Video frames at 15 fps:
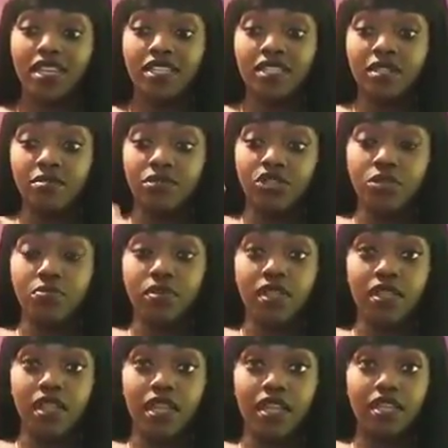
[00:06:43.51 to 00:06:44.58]
ends up just
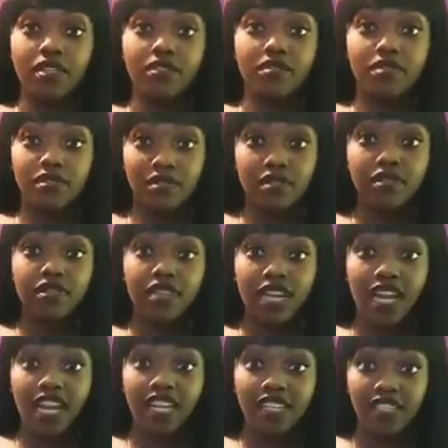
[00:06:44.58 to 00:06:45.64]
being like
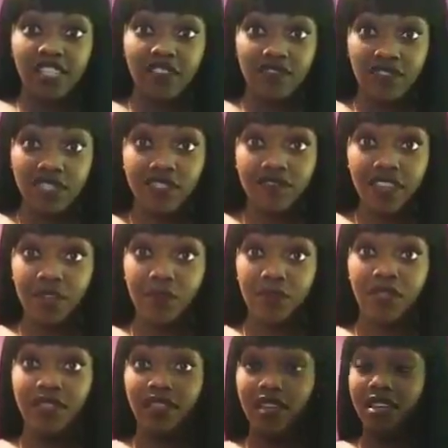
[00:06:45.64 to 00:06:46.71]
higher levels of that
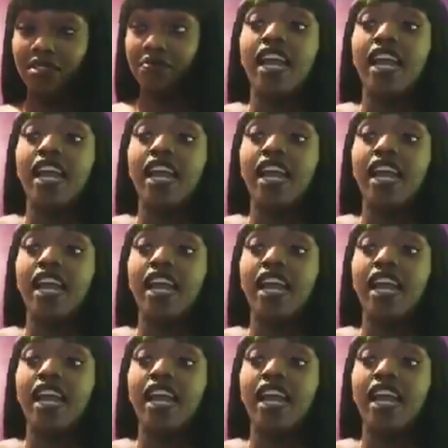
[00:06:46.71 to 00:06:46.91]
one thing.